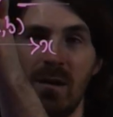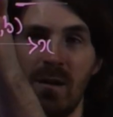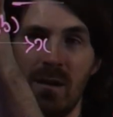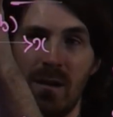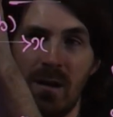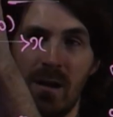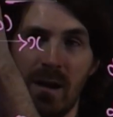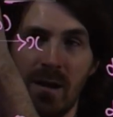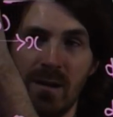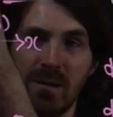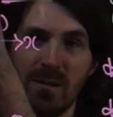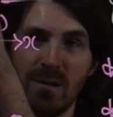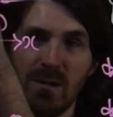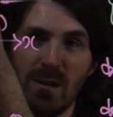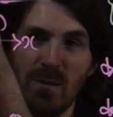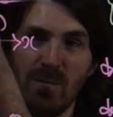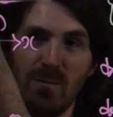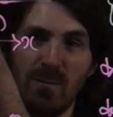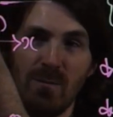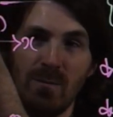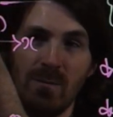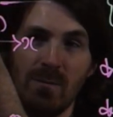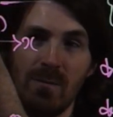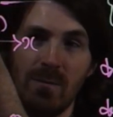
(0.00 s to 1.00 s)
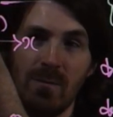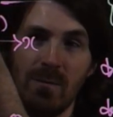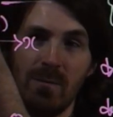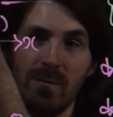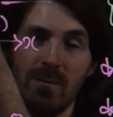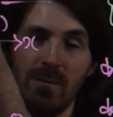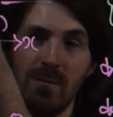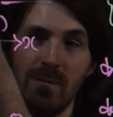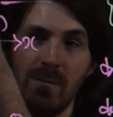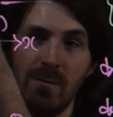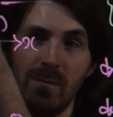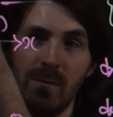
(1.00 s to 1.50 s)
and some
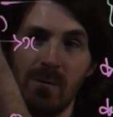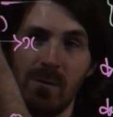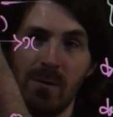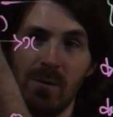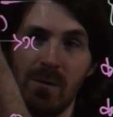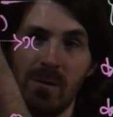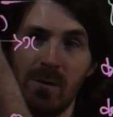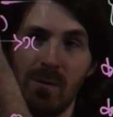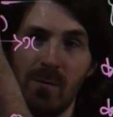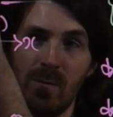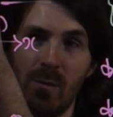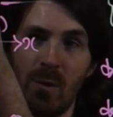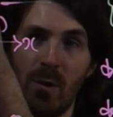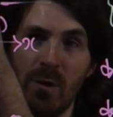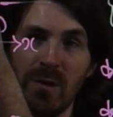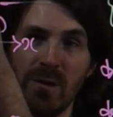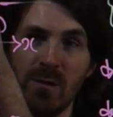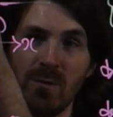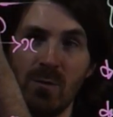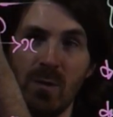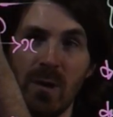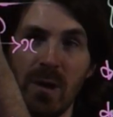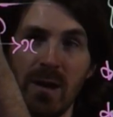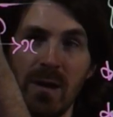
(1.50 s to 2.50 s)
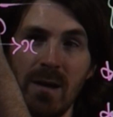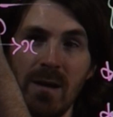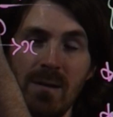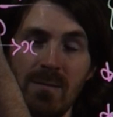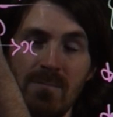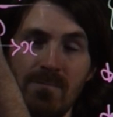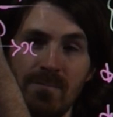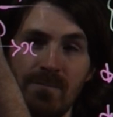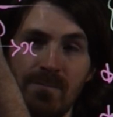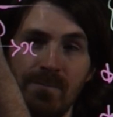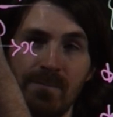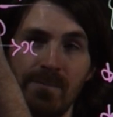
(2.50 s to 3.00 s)
point away.
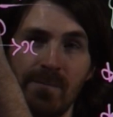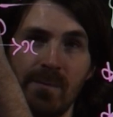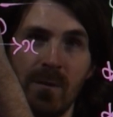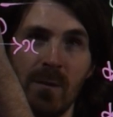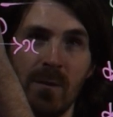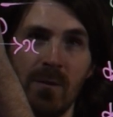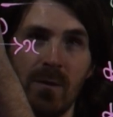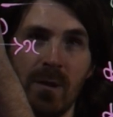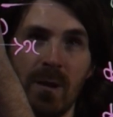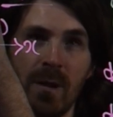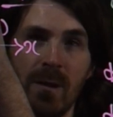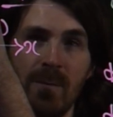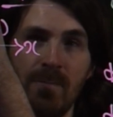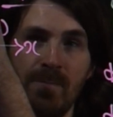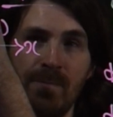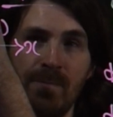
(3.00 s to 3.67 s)
Okay,